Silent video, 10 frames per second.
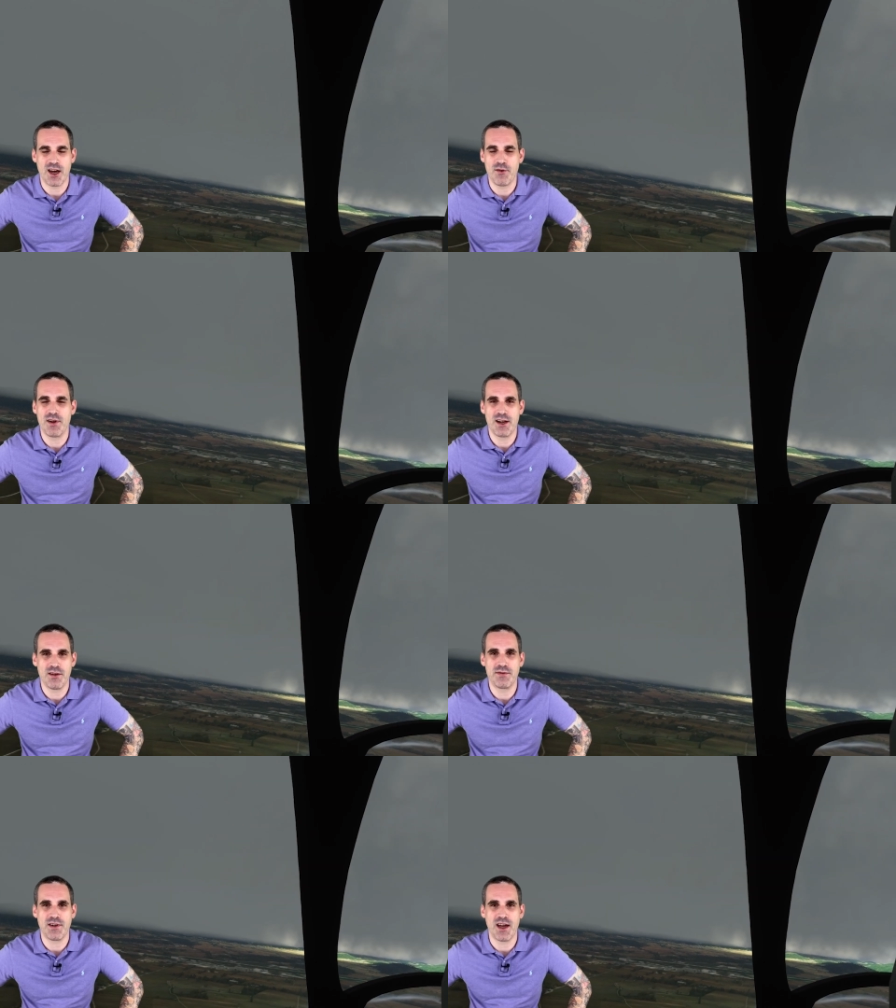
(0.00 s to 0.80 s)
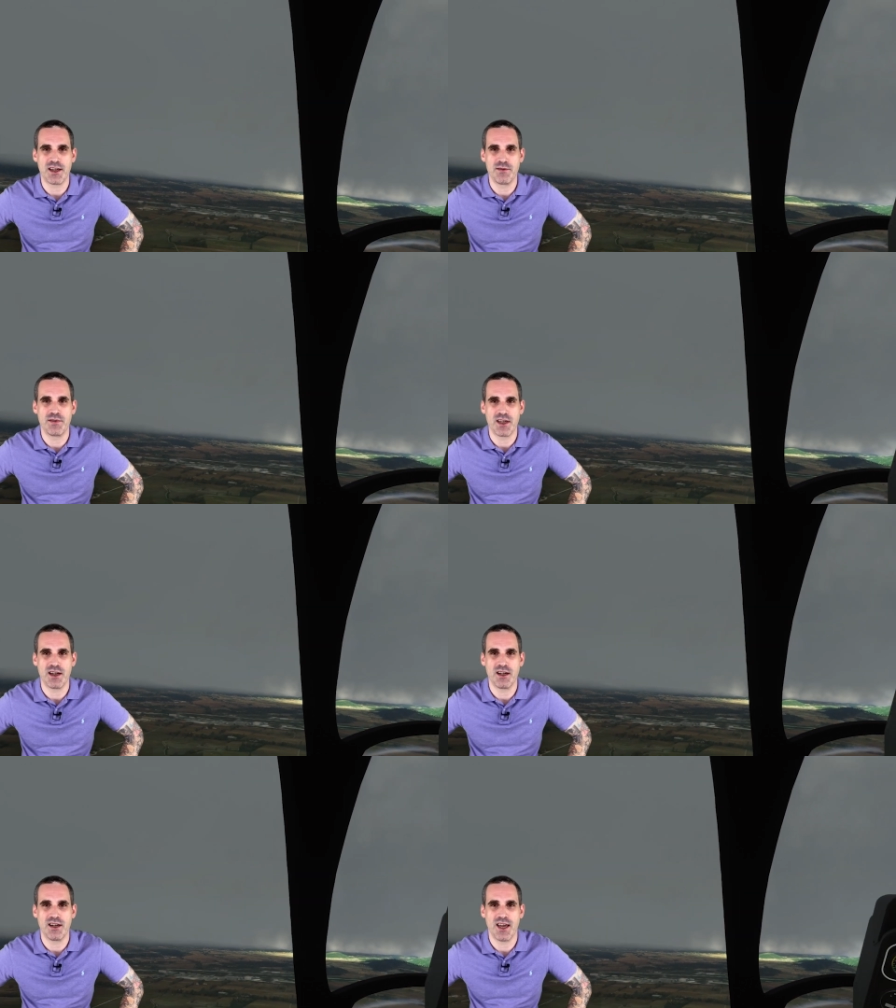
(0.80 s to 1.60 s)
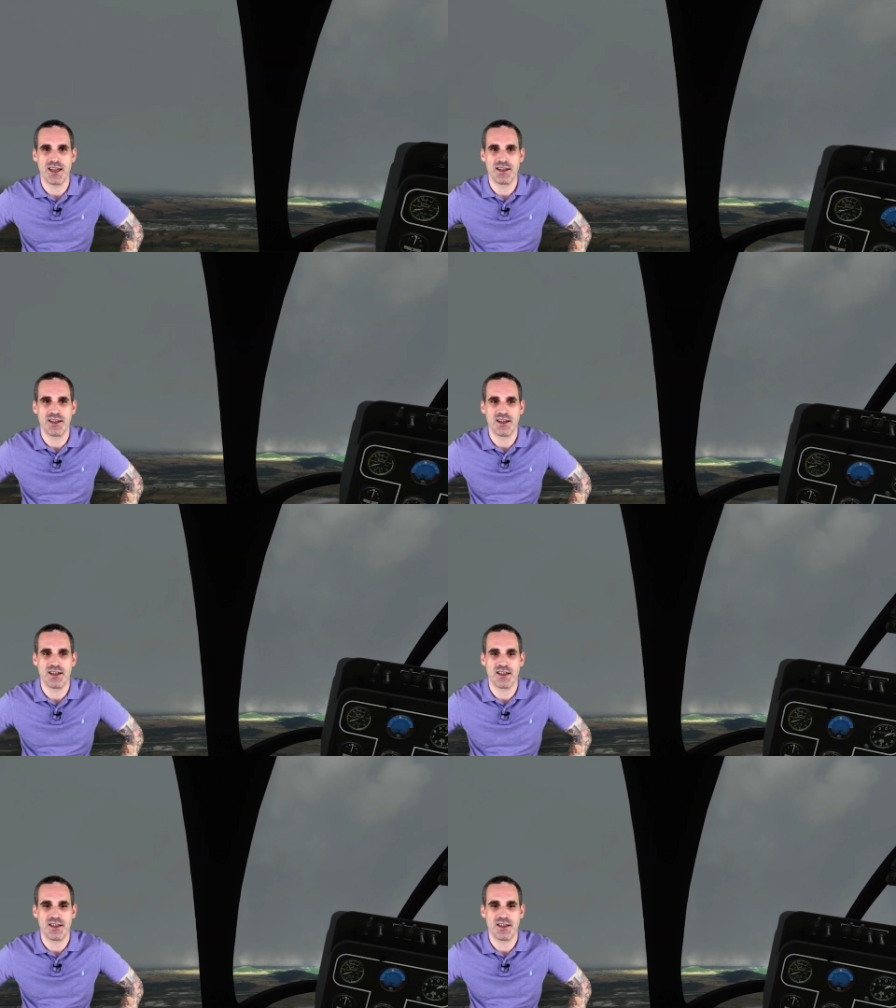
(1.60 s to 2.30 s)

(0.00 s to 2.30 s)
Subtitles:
I really love flying in VR, and